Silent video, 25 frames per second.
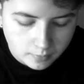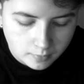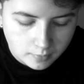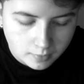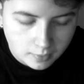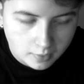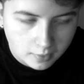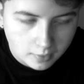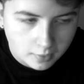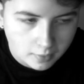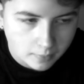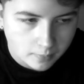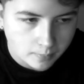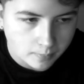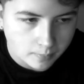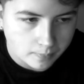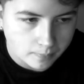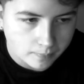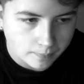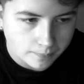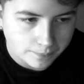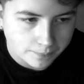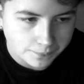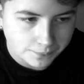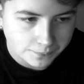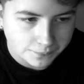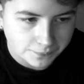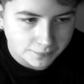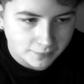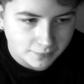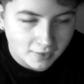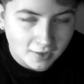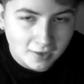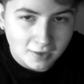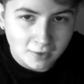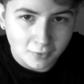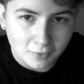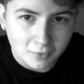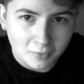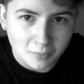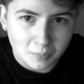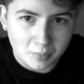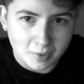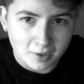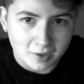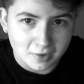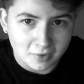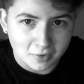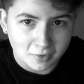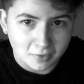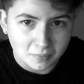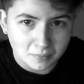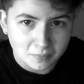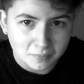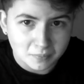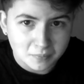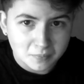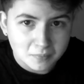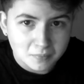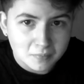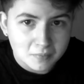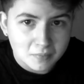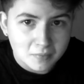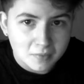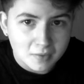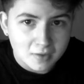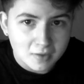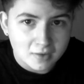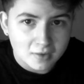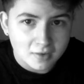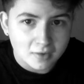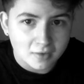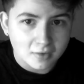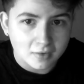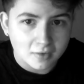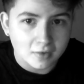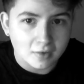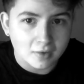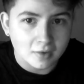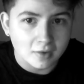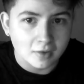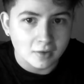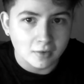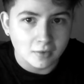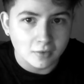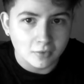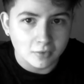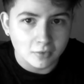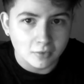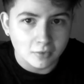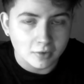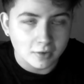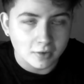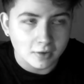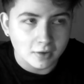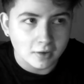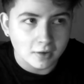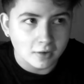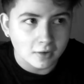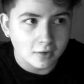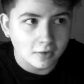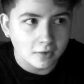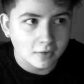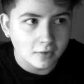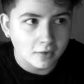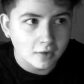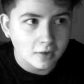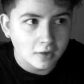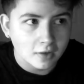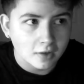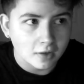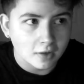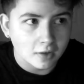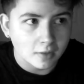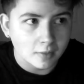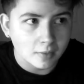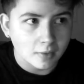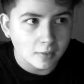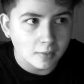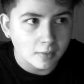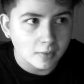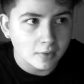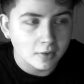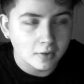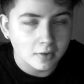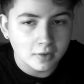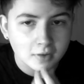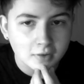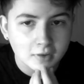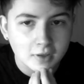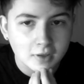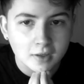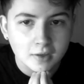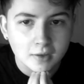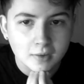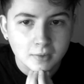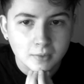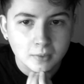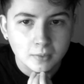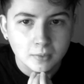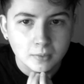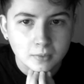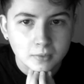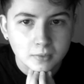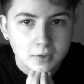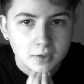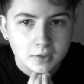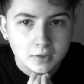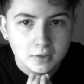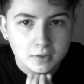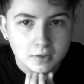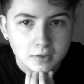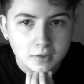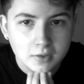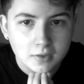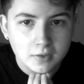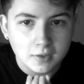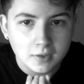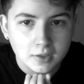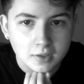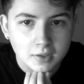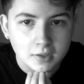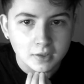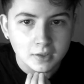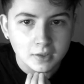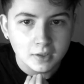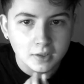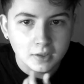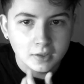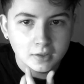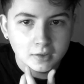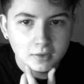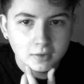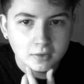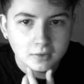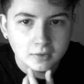it looks better, because it looks ridiculous at the moment. I get a little thing here.